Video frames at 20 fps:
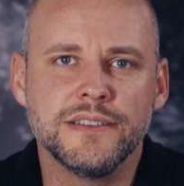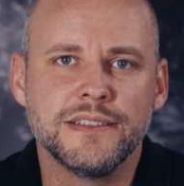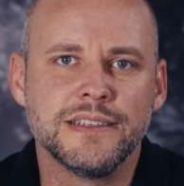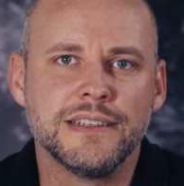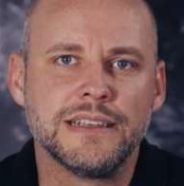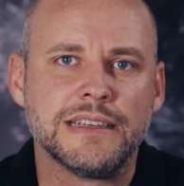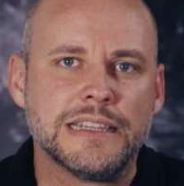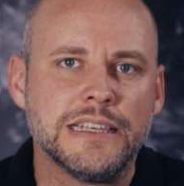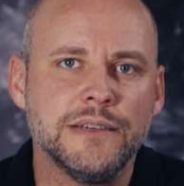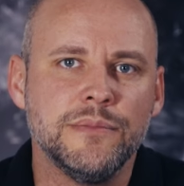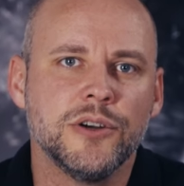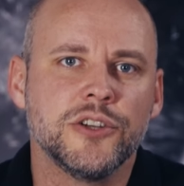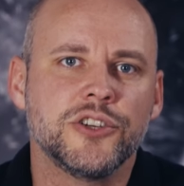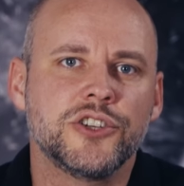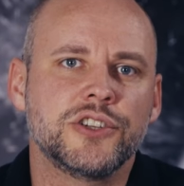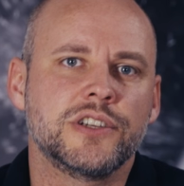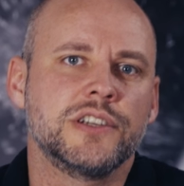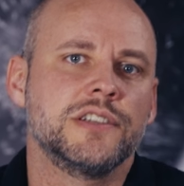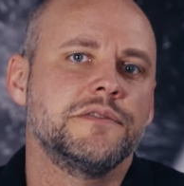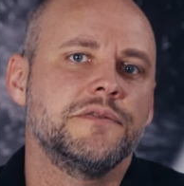who prefer to
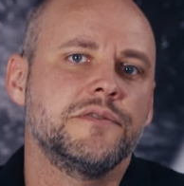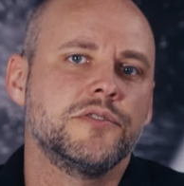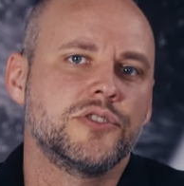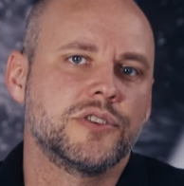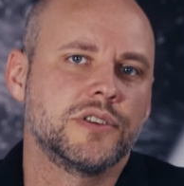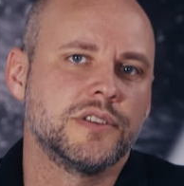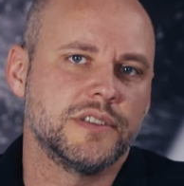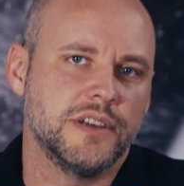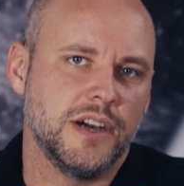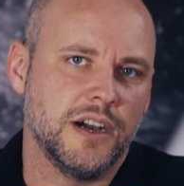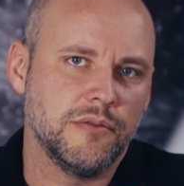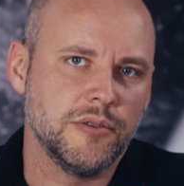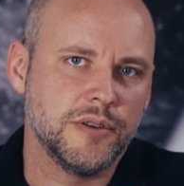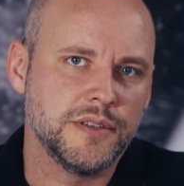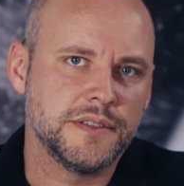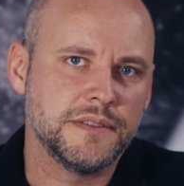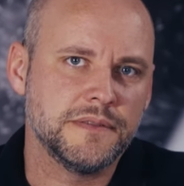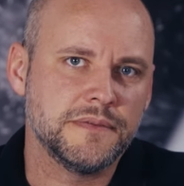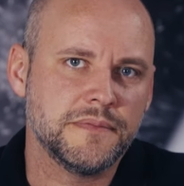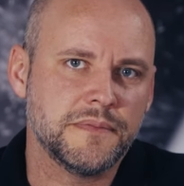work step by step.
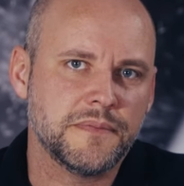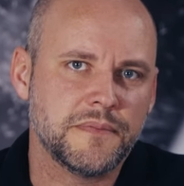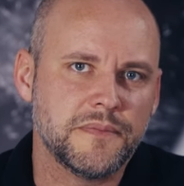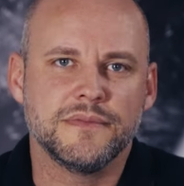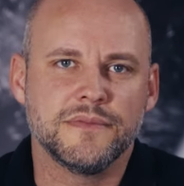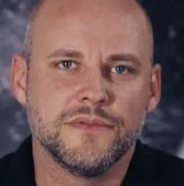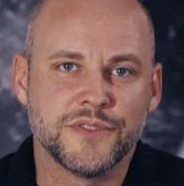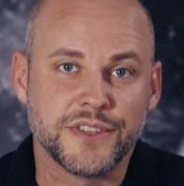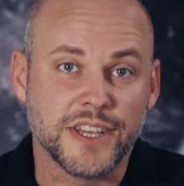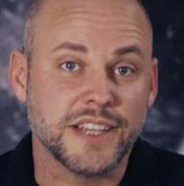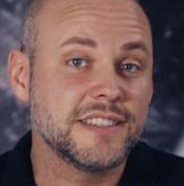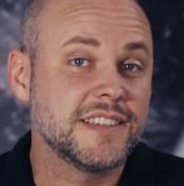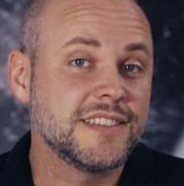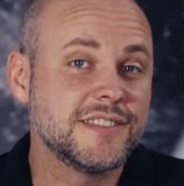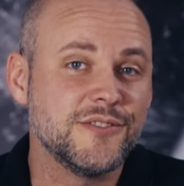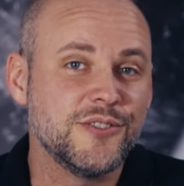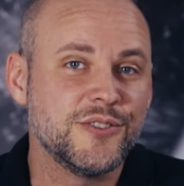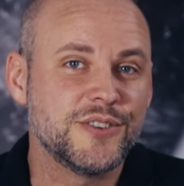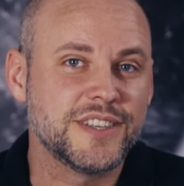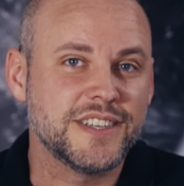But
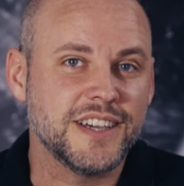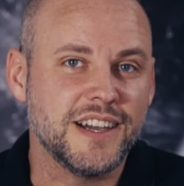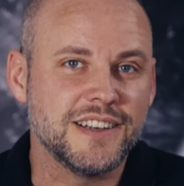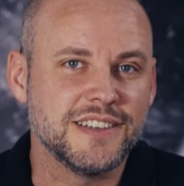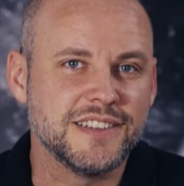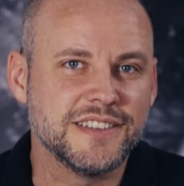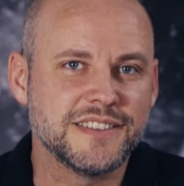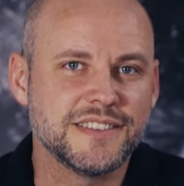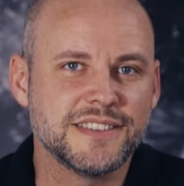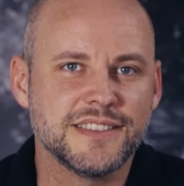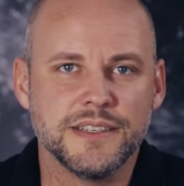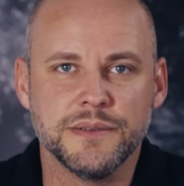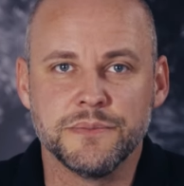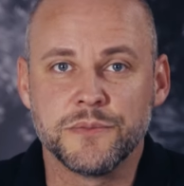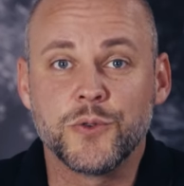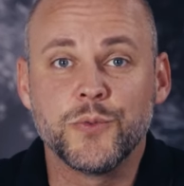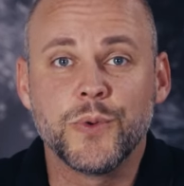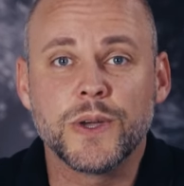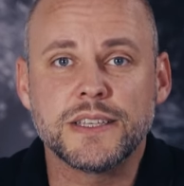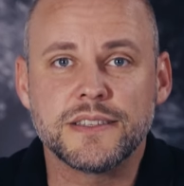that's not all.
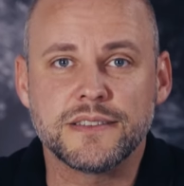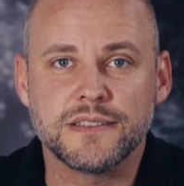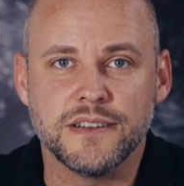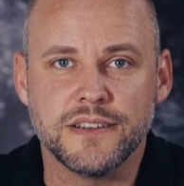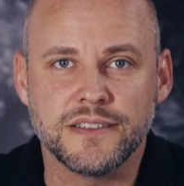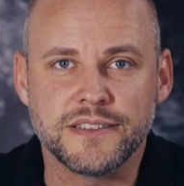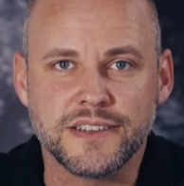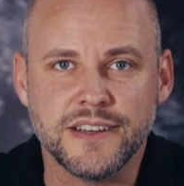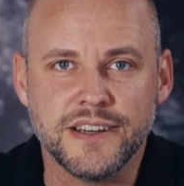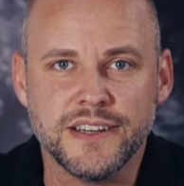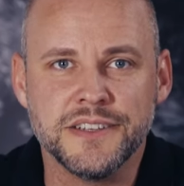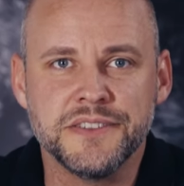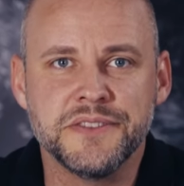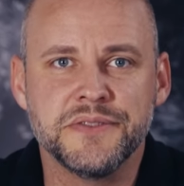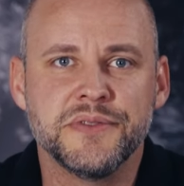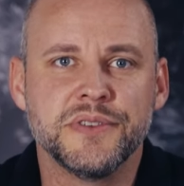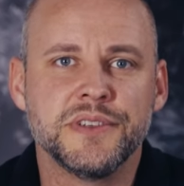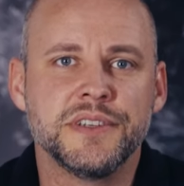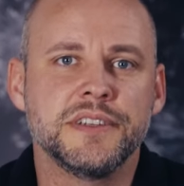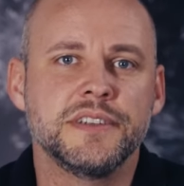In the
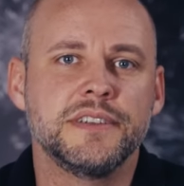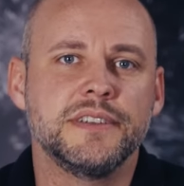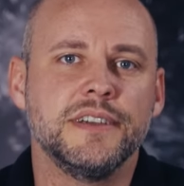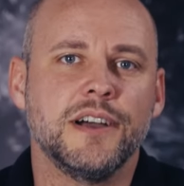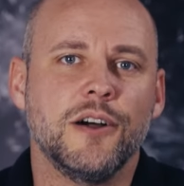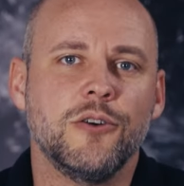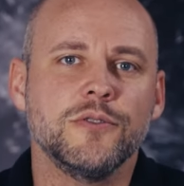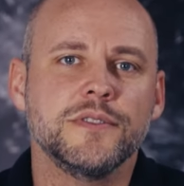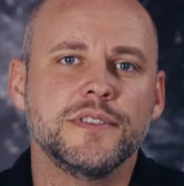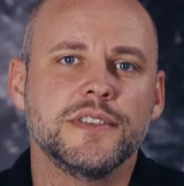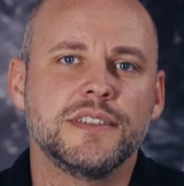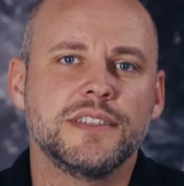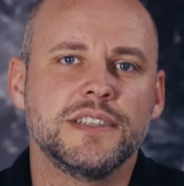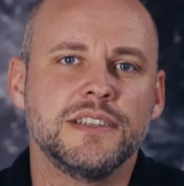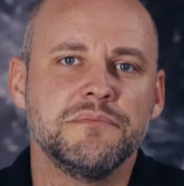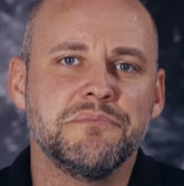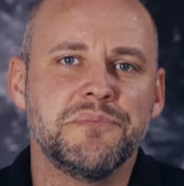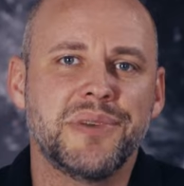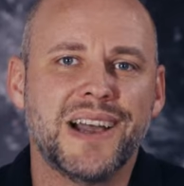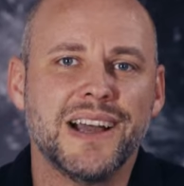Quick Start Guide,
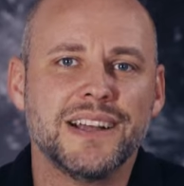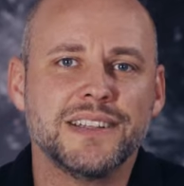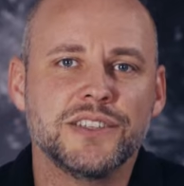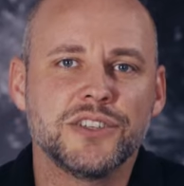you will